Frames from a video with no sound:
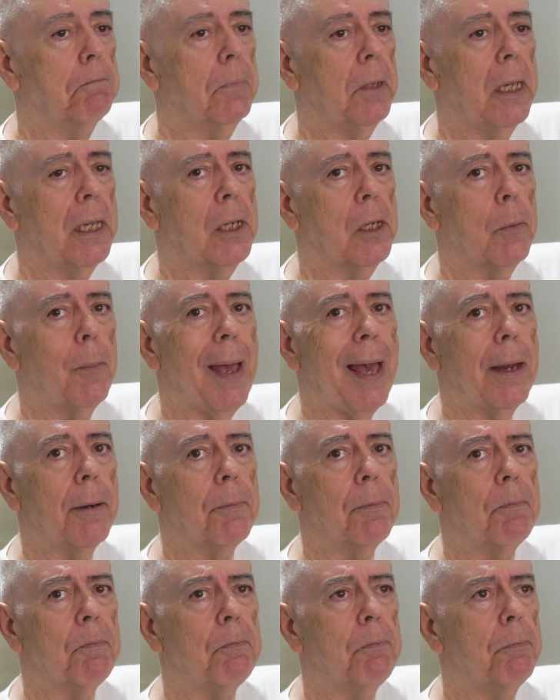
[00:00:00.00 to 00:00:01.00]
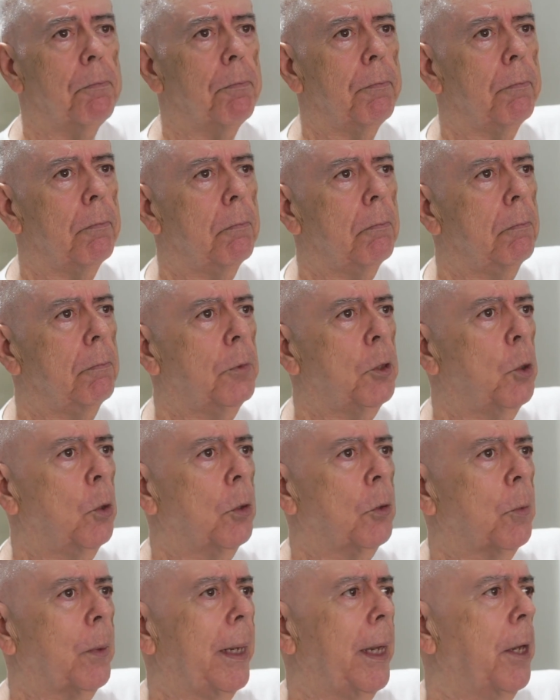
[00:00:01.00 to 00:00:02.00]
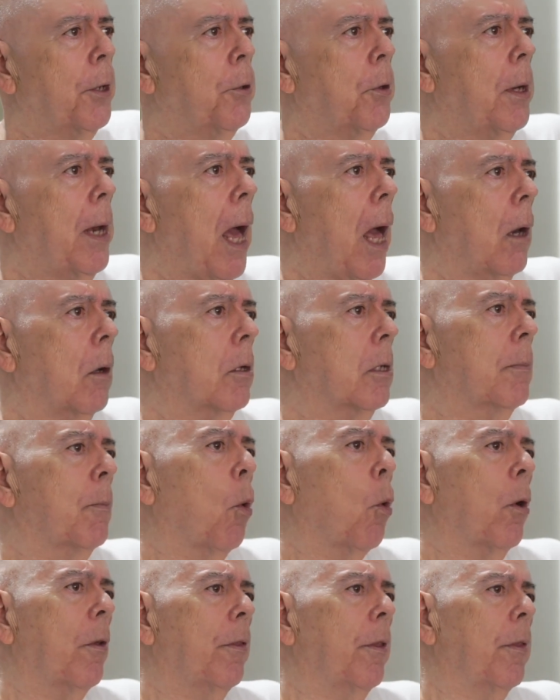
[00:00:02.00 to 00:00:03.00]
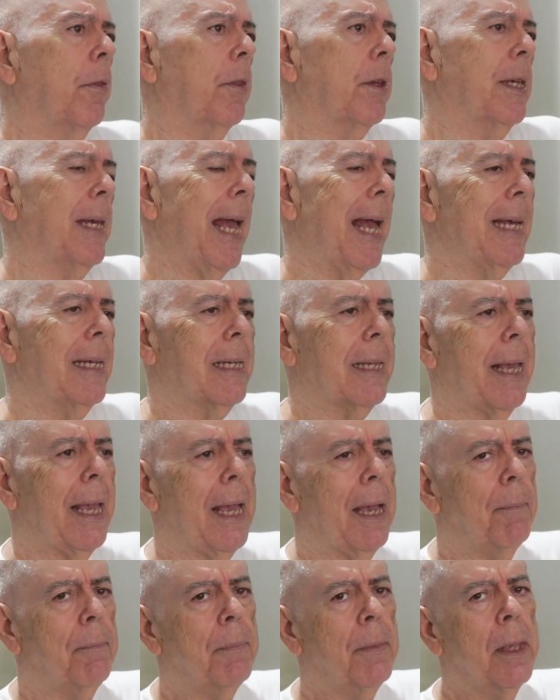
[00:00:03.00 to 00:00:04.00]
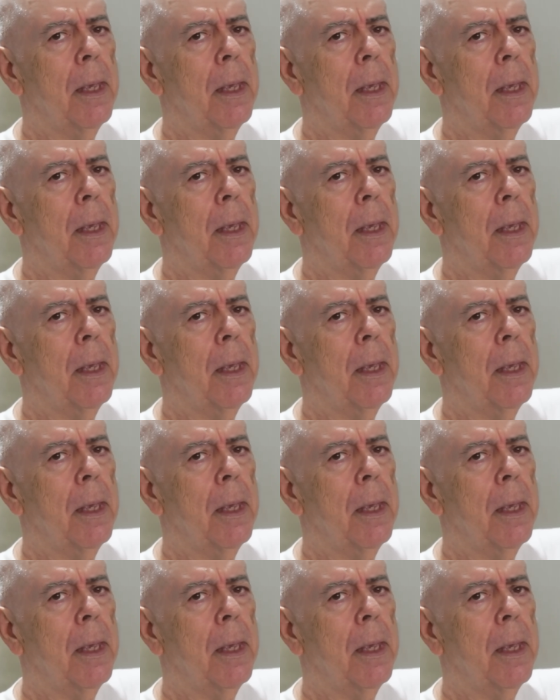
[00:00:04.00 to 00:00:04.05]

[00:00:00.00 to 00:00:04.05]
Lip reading: is about $200 or $300 more than the Tascam.